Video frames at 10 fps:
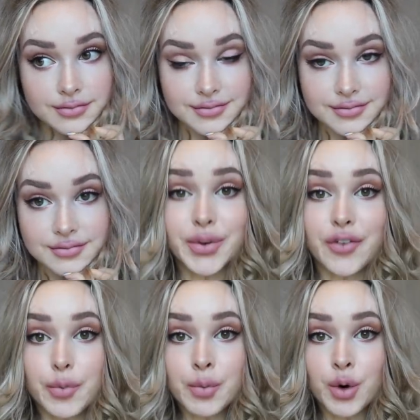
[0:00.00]
Okay, so we
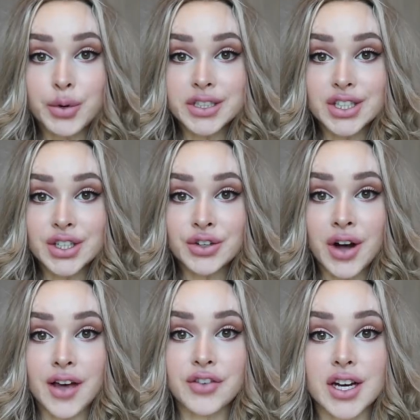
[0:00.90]
have a bit more work to do.
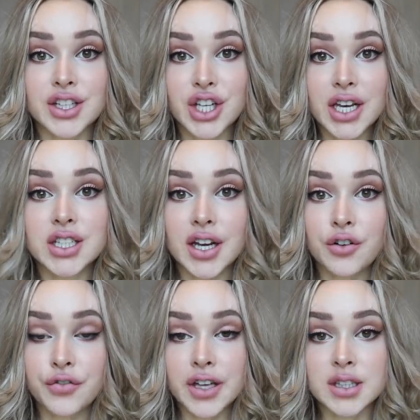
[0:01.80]
I've got to change
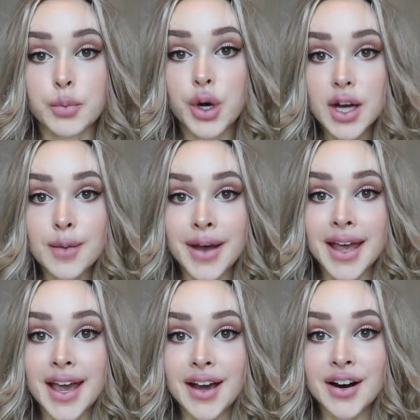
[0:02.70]
outfits, put up my
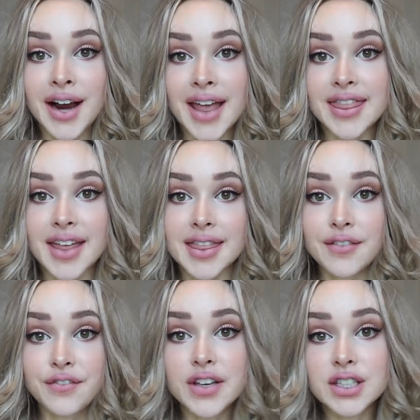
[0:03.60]
hair, and then
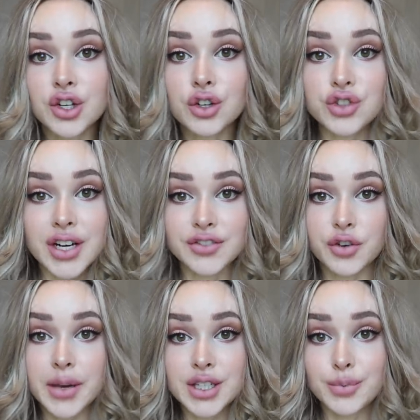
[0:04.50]
the physical
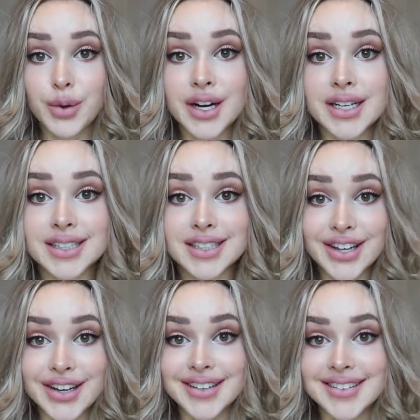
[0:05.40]
transformation part is done.